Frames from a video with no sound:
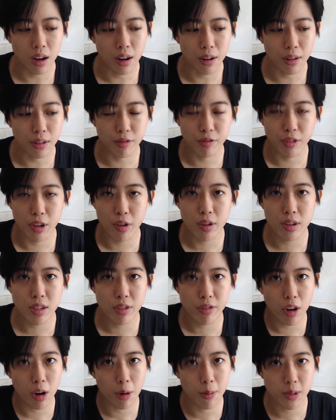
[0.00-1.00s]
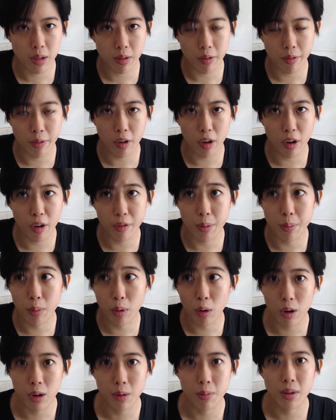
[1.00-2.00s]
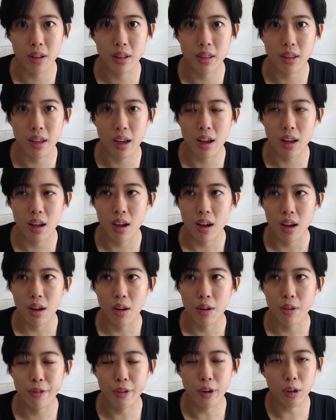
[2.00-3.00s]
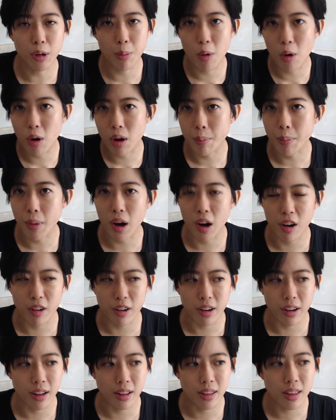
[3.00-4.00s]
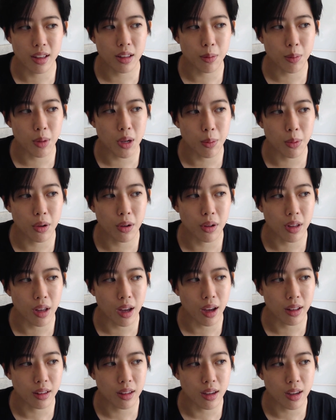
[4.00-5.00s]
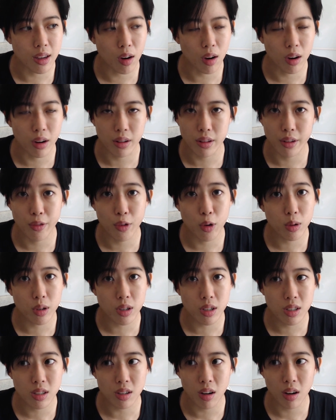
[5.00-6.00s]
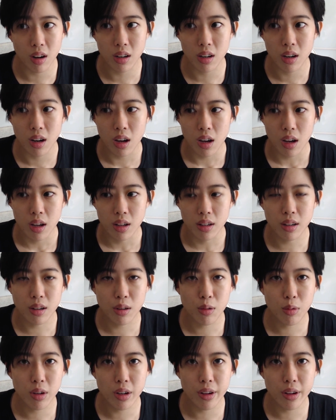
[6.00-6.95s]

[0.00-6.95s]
various forms of employment that felt more empowering. I think the people that the author focused on didn't really